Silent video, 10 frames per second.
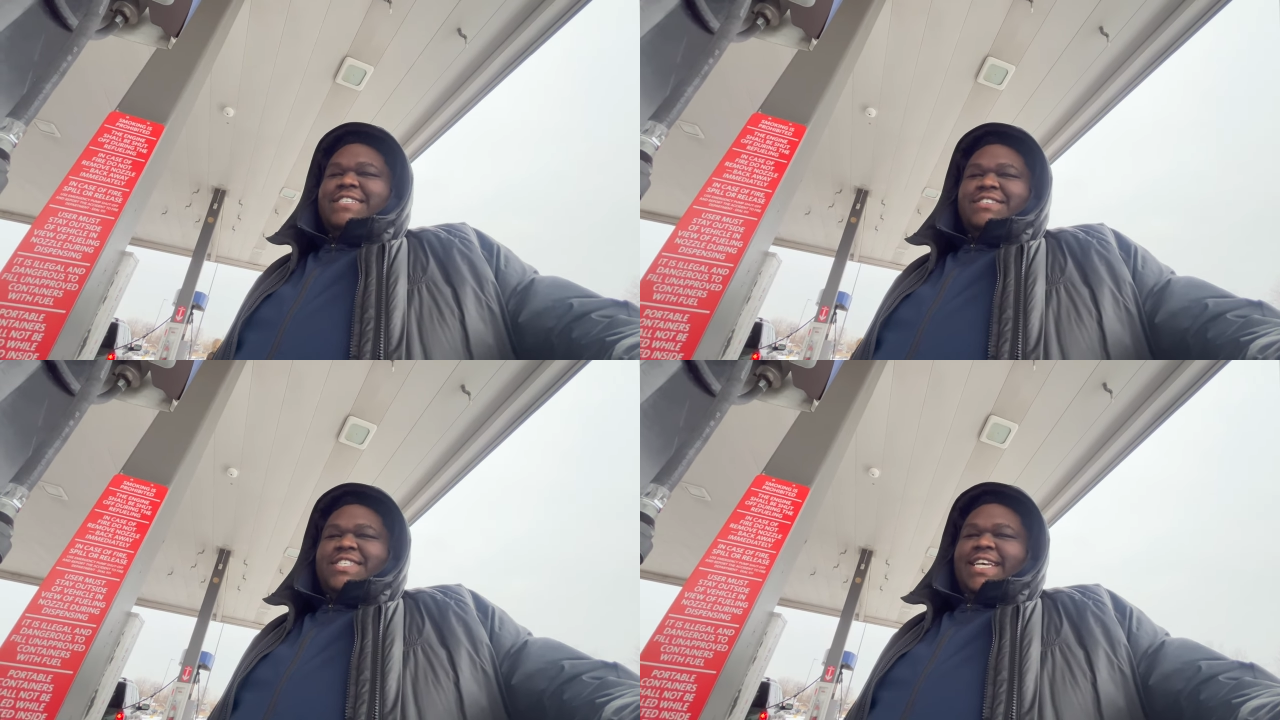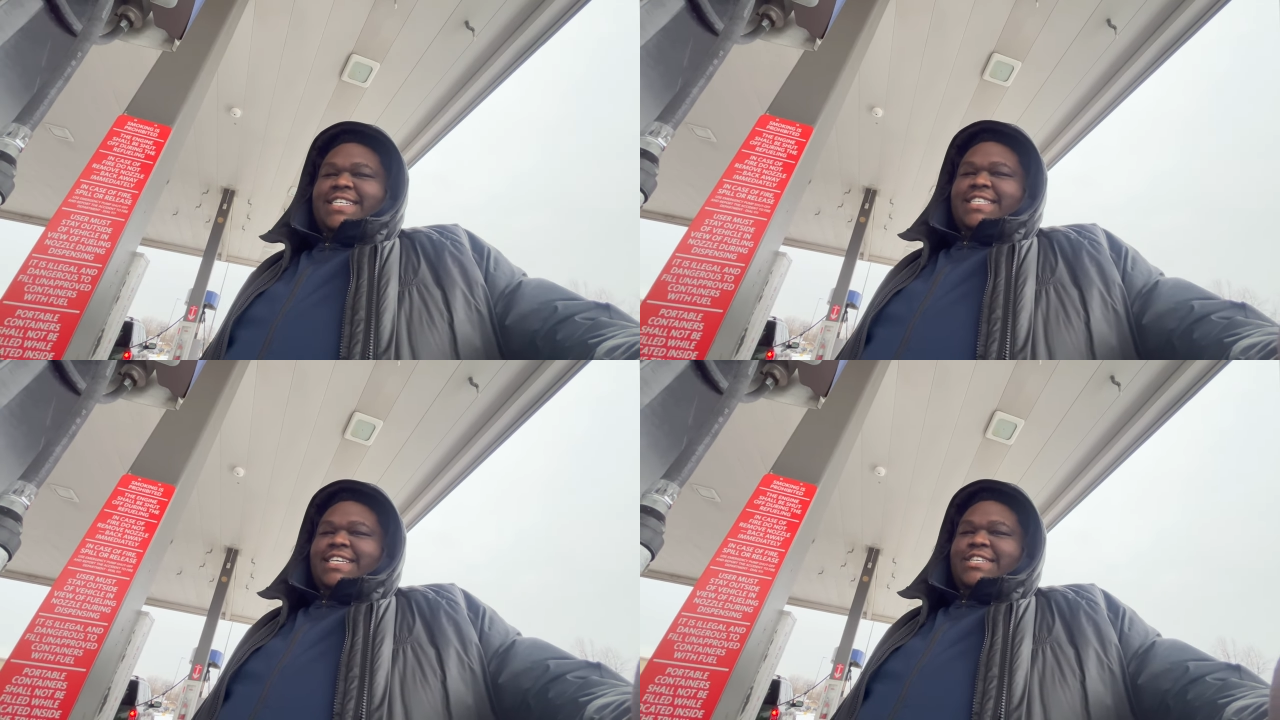or
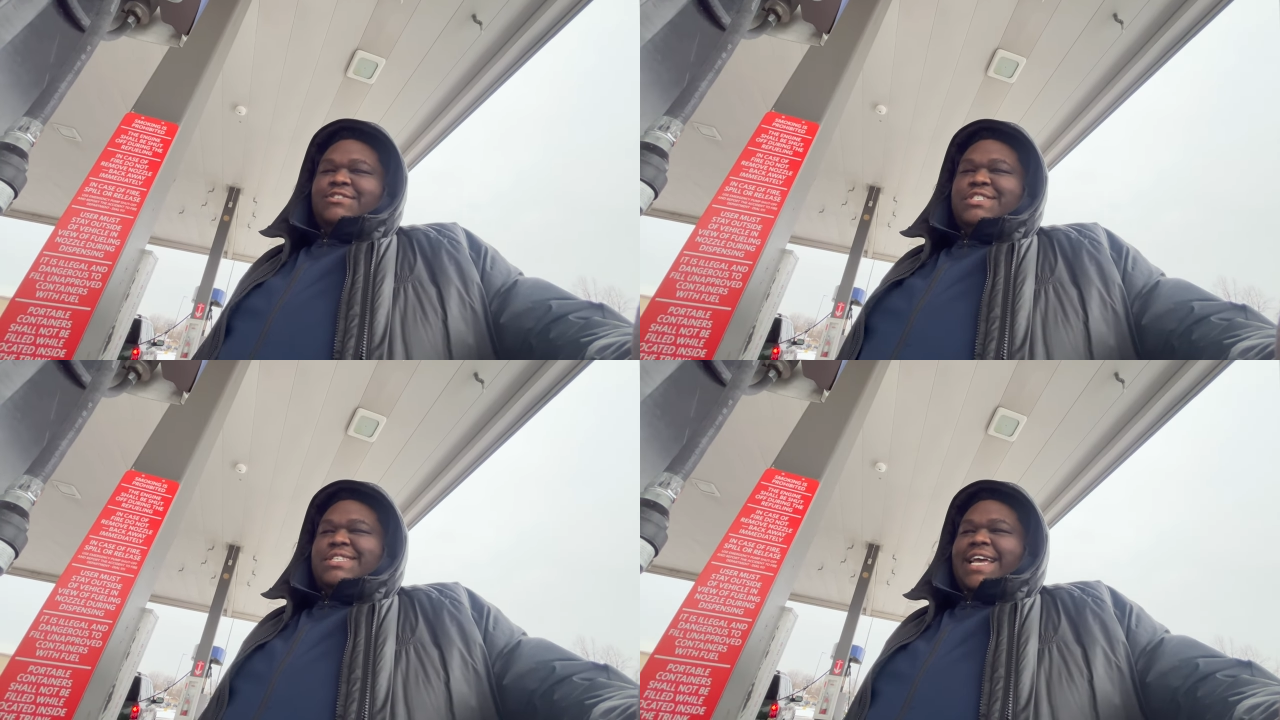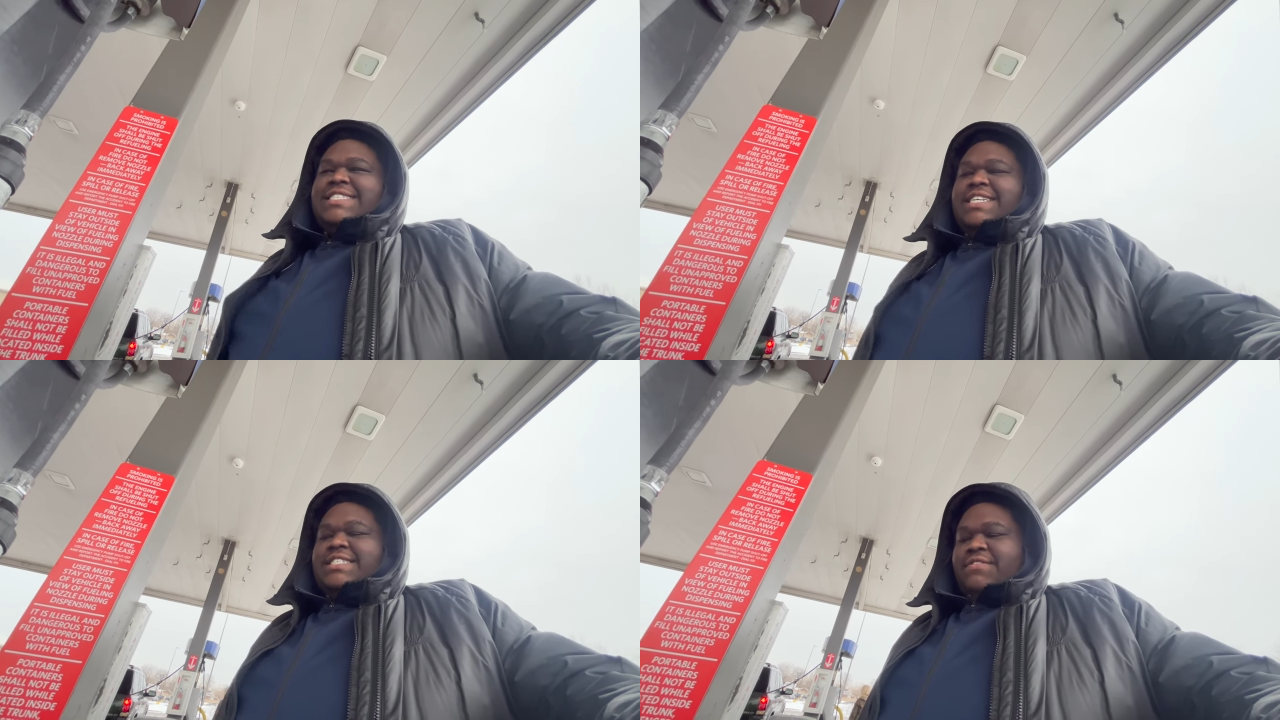60. Usually it's like
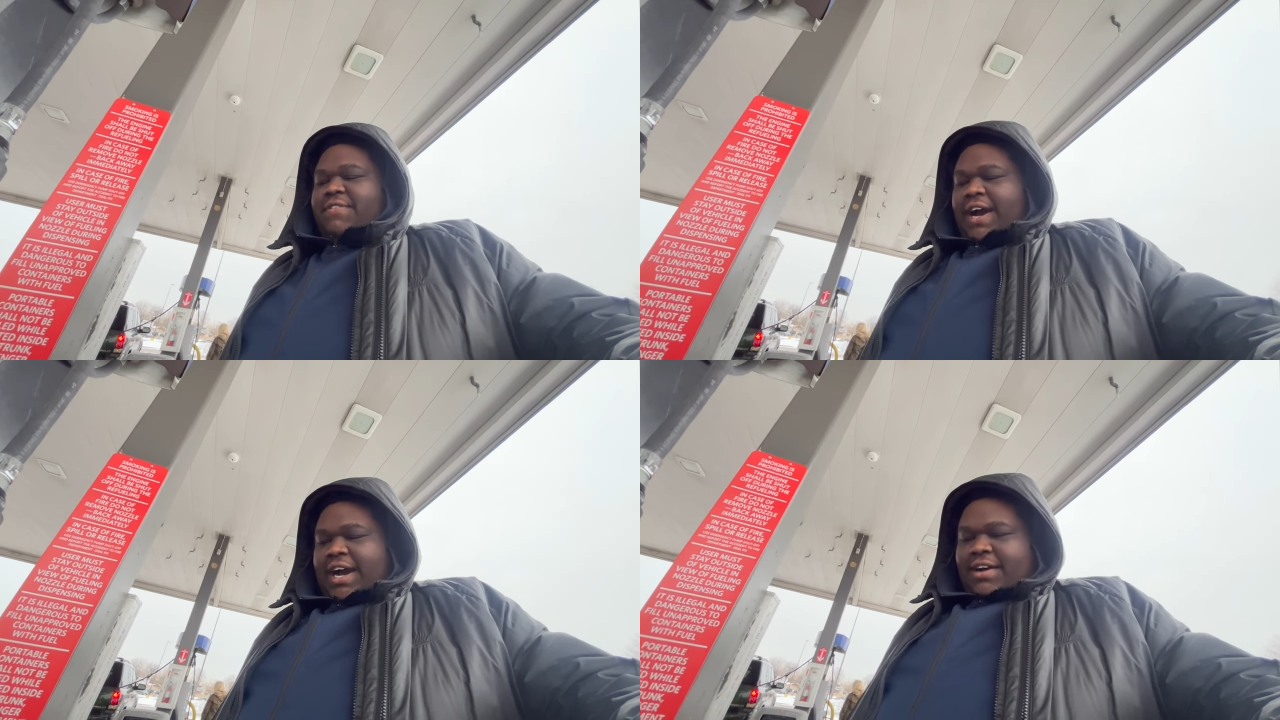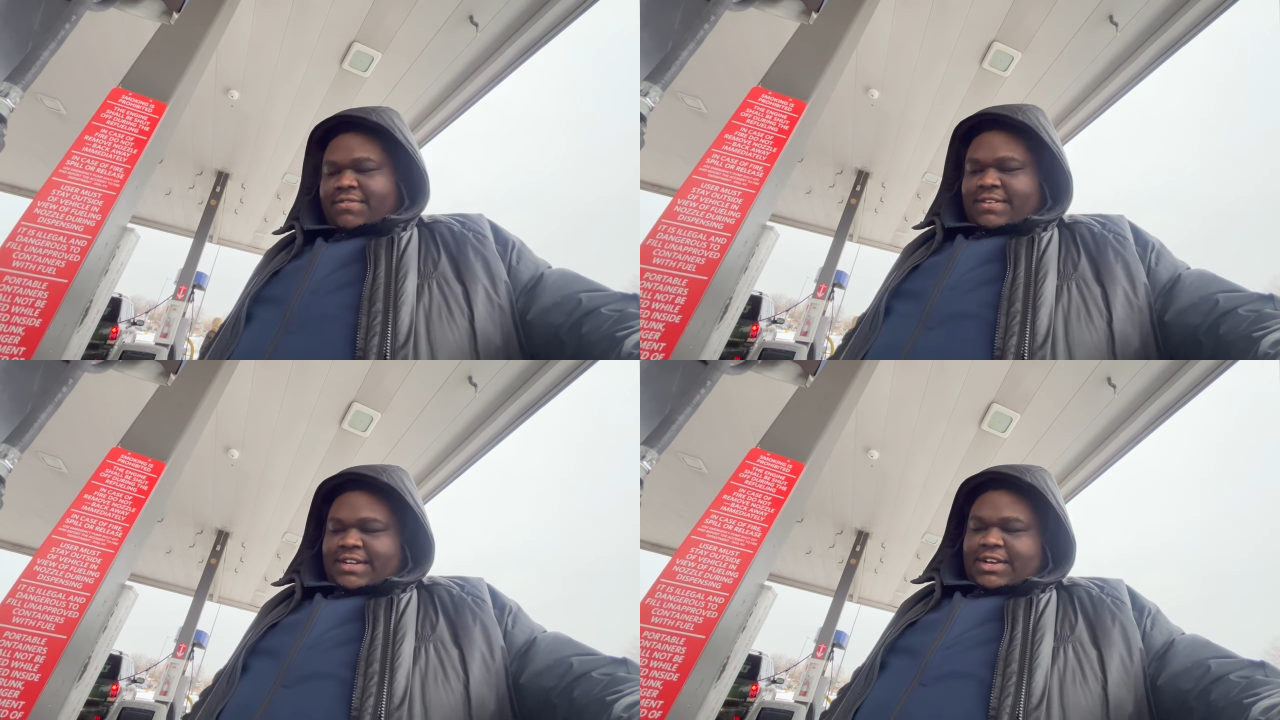65.
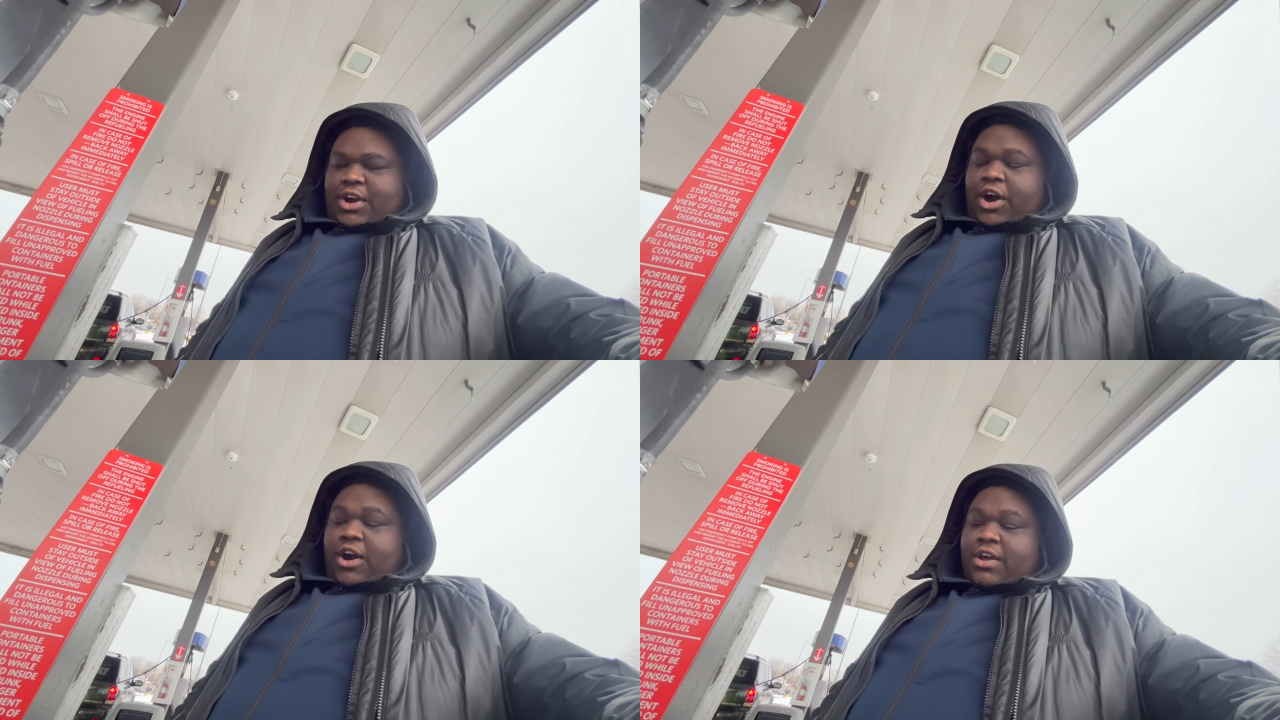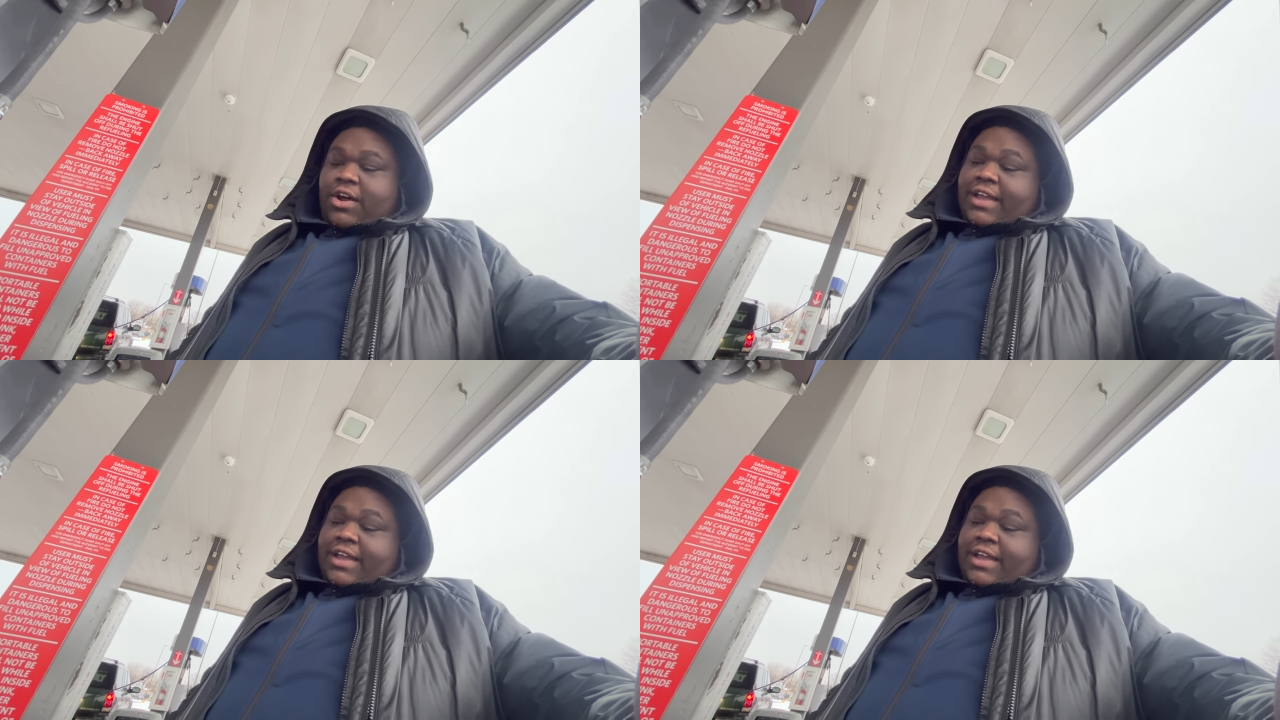Oh, no,